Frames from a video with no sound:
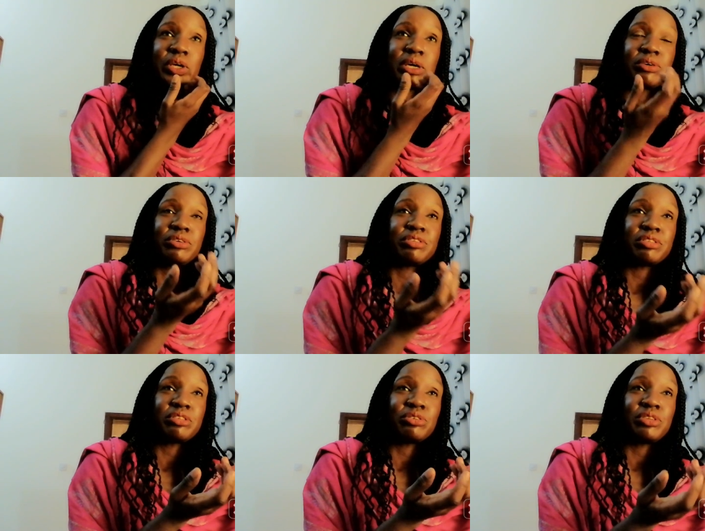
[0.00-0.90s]

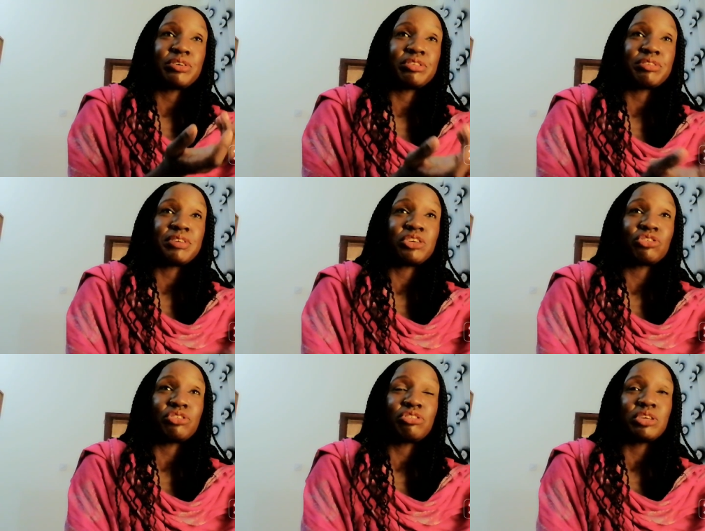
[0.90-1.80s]
the
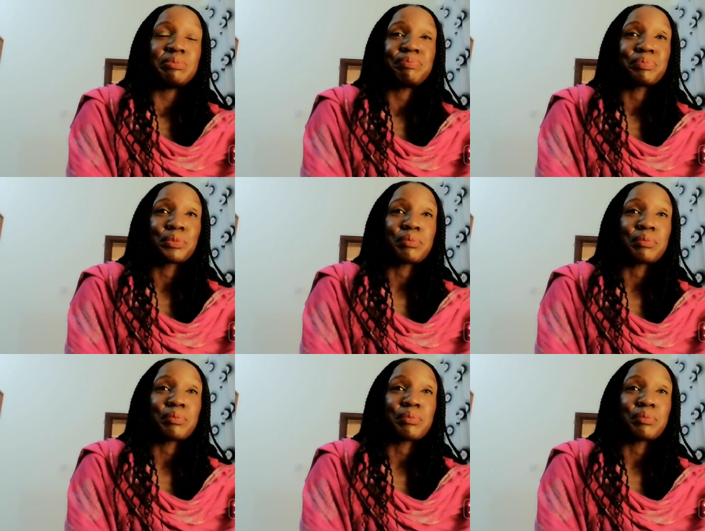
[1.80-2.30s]
reservation team,